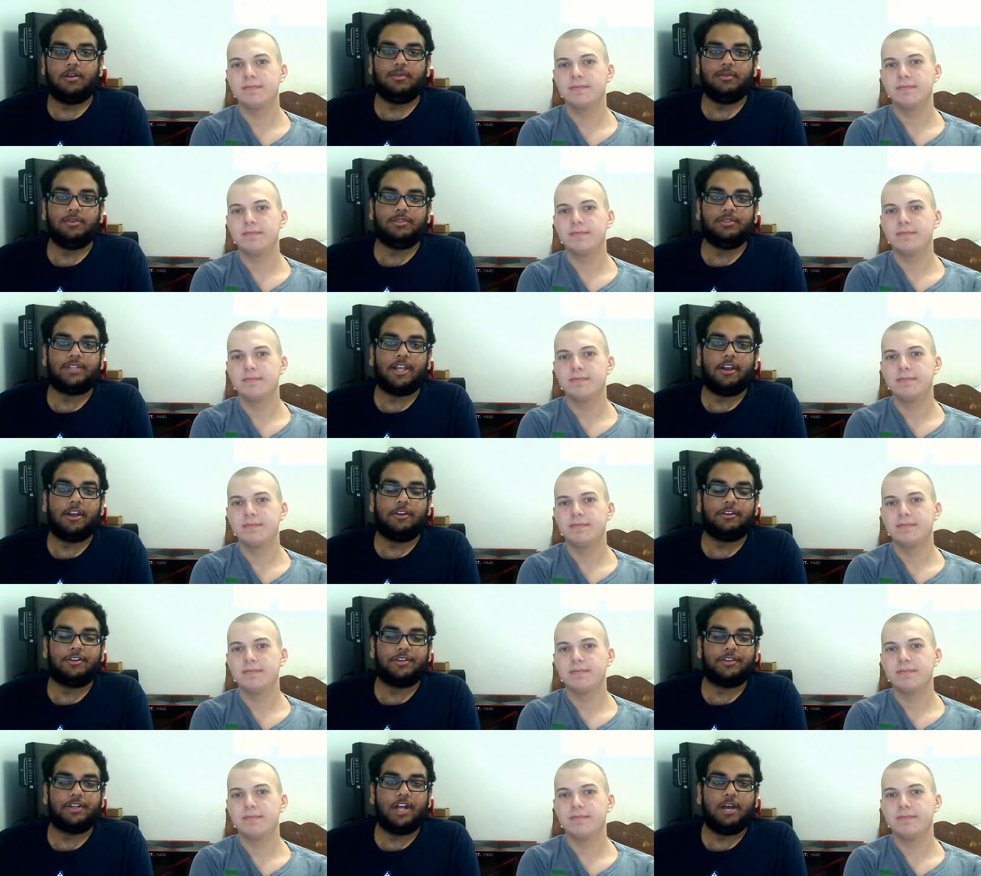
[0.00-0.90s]
Speaker 1: Both characters
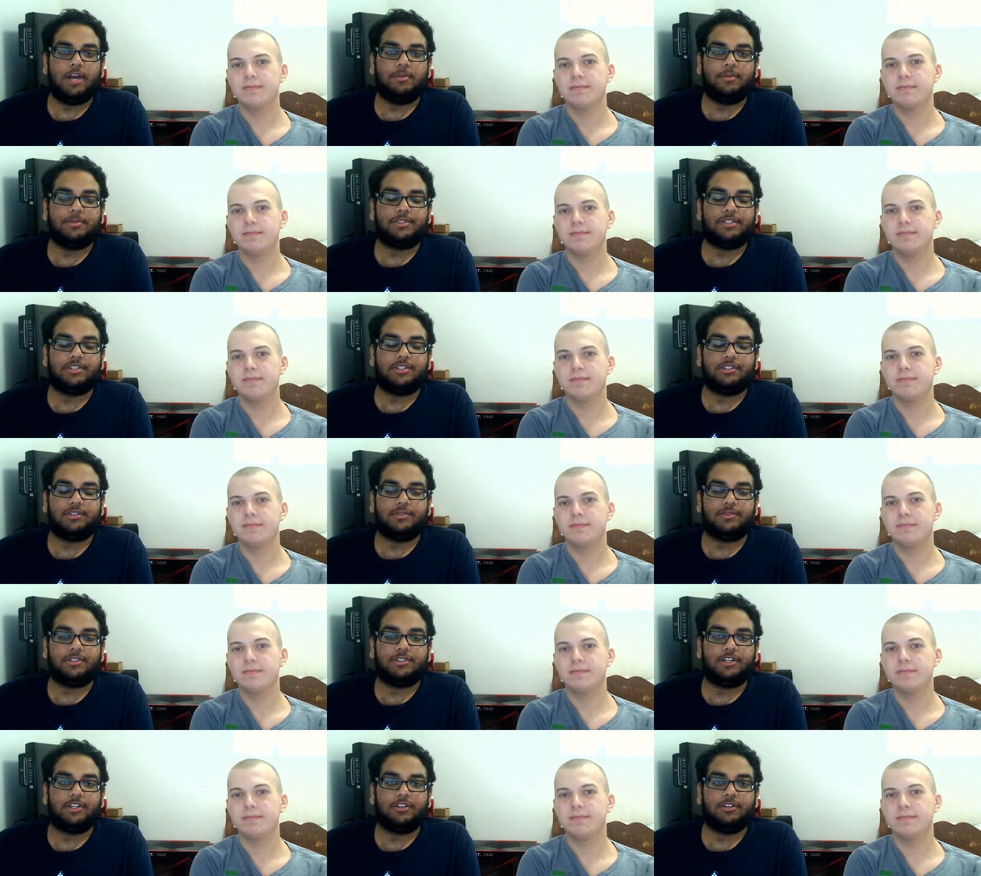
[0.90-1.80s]
are opposites of each
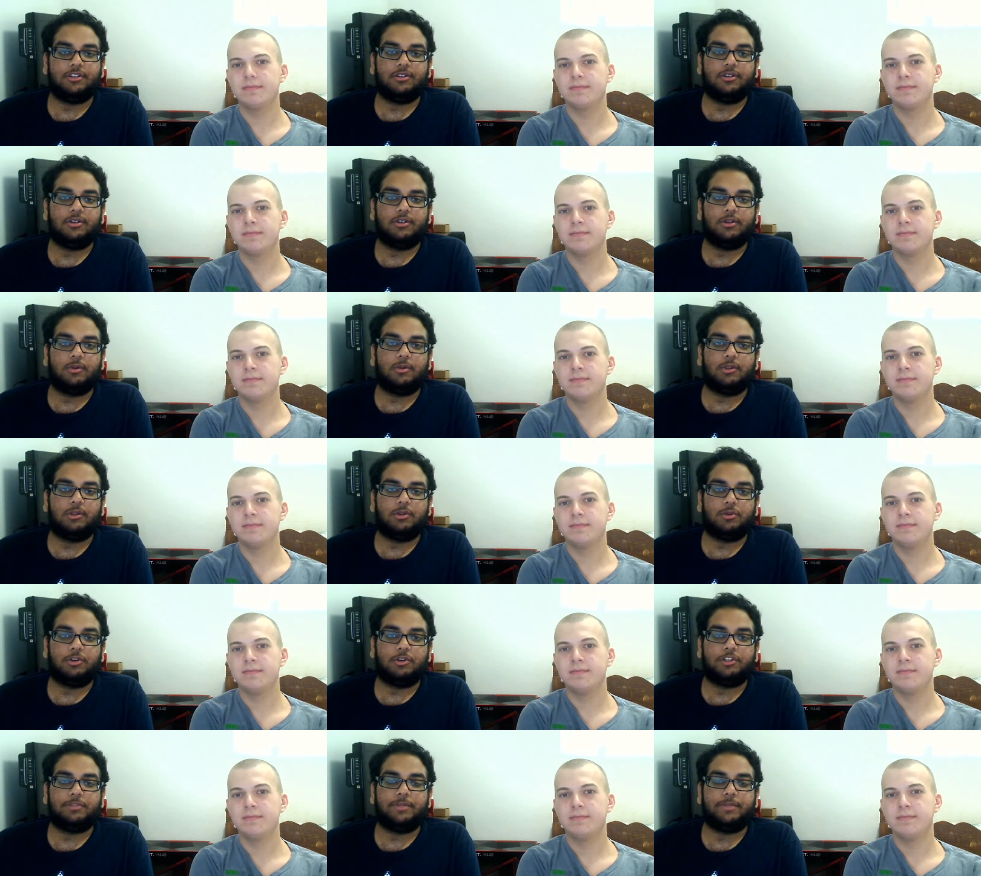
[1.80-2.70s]
other, with
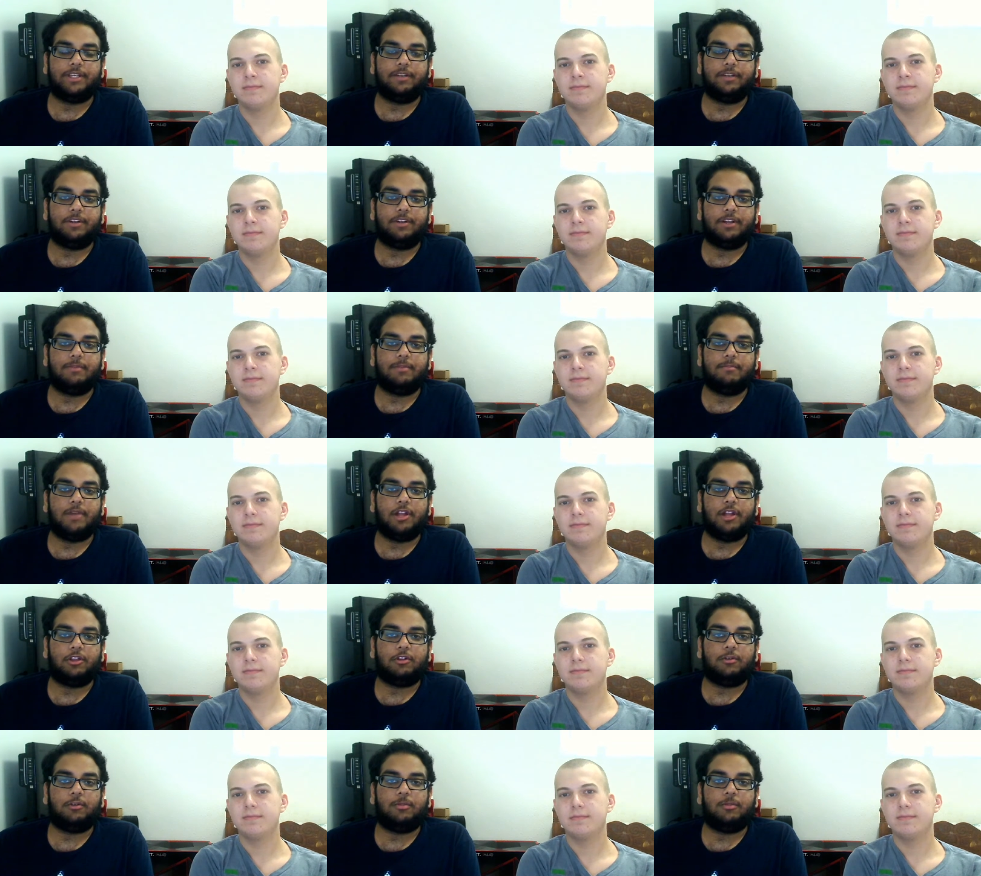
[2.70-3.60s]
Lawrence being a very
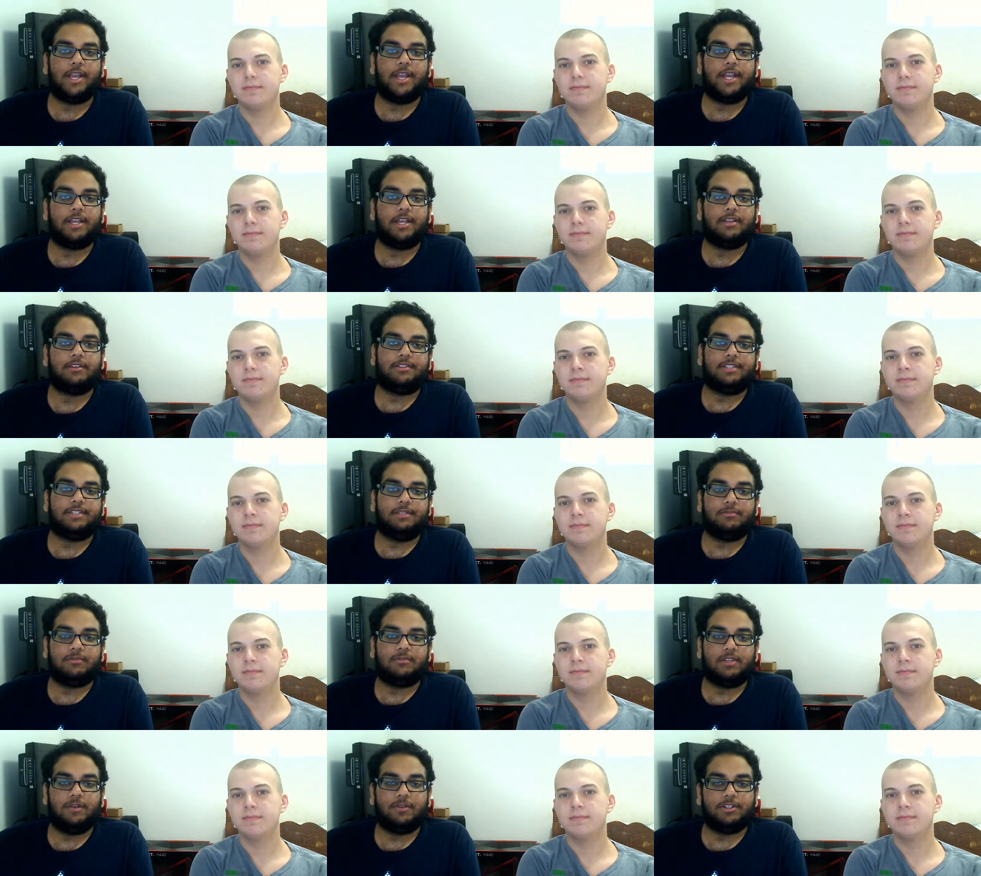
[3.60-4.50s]
mellow man that
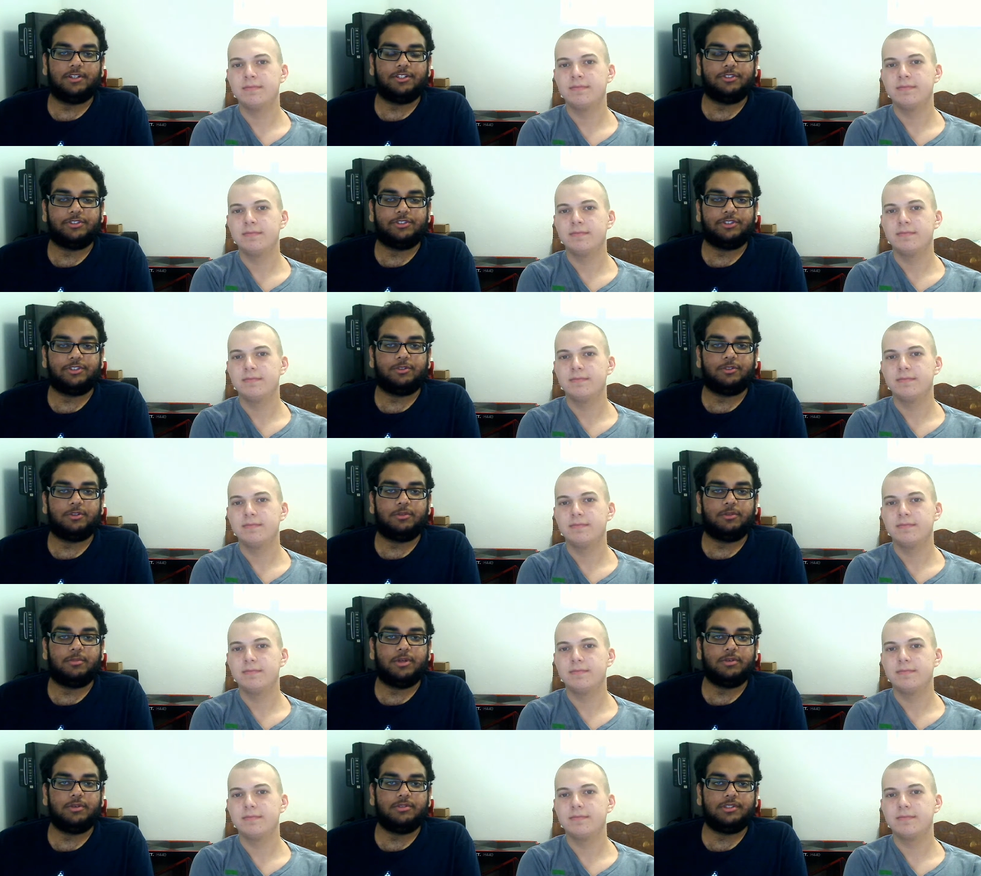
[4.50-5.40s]
never shows his true
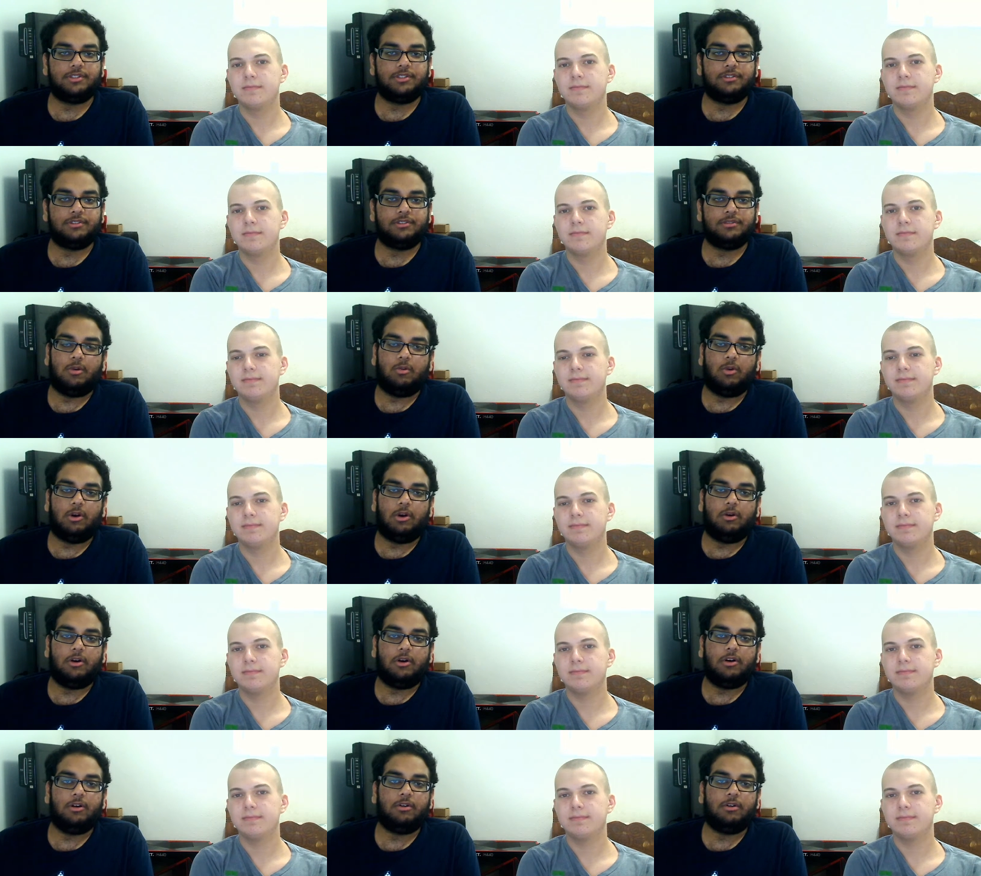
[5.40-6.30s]
emotions, while
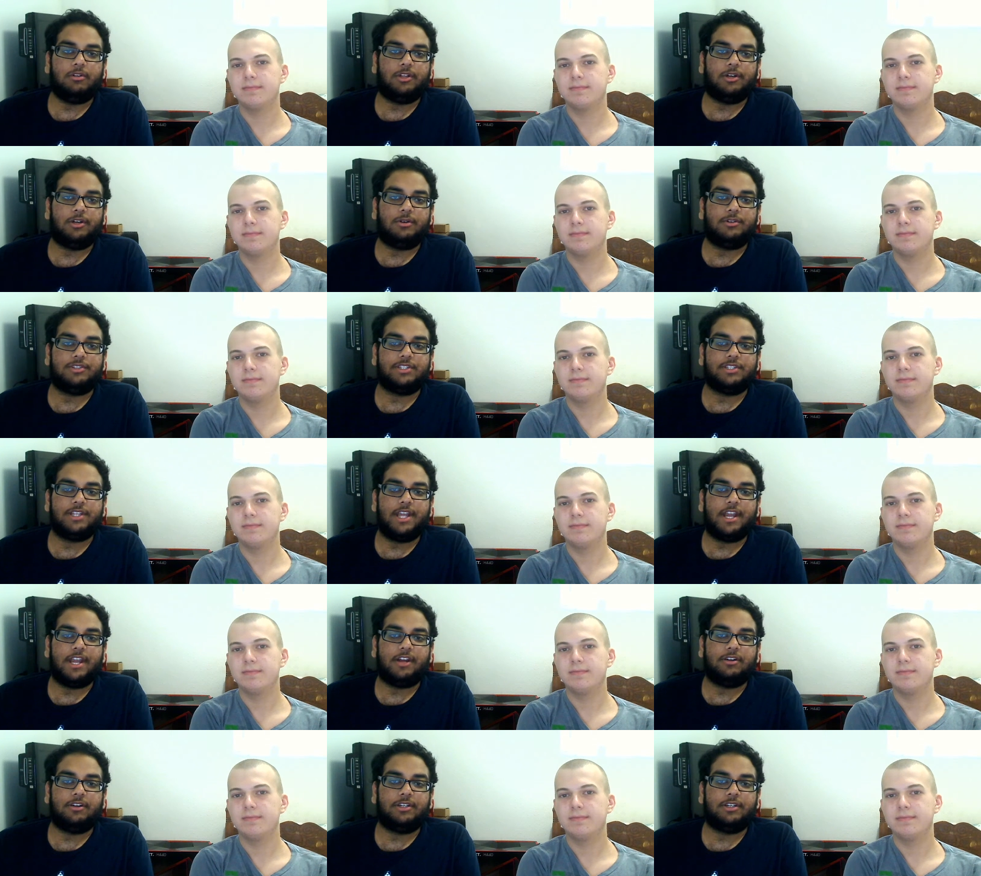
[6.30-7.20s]
Holo is an
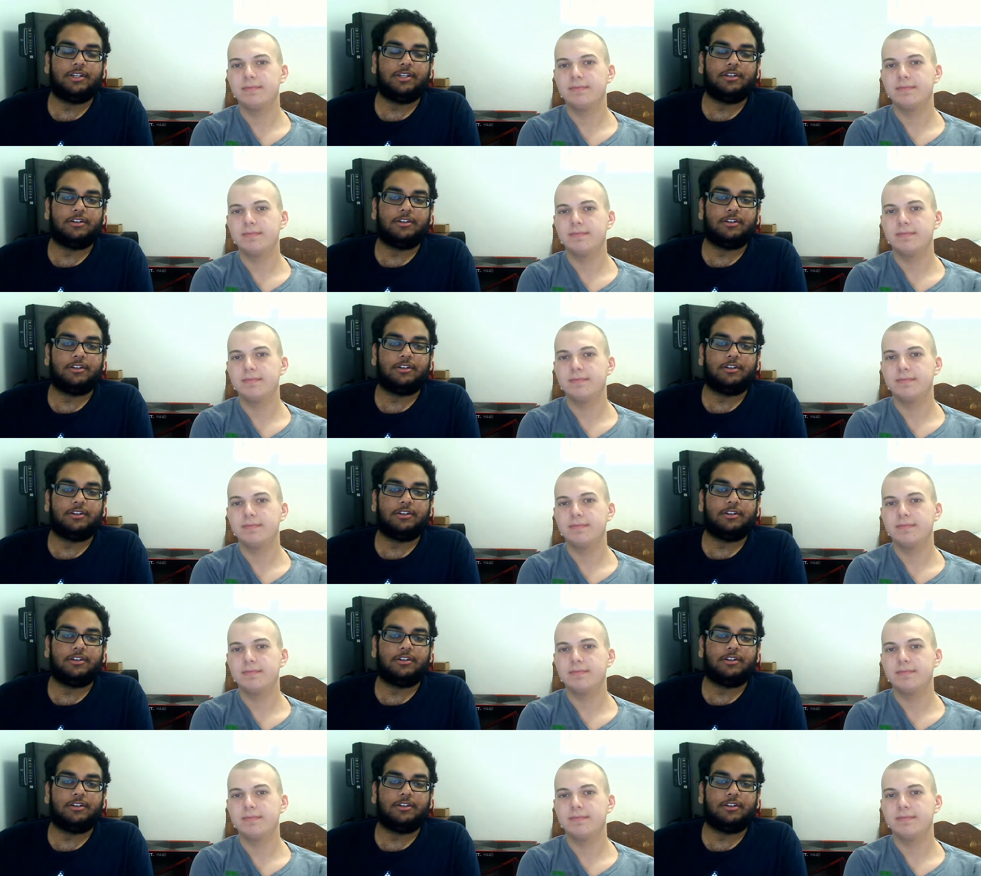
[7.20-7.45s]
arrogant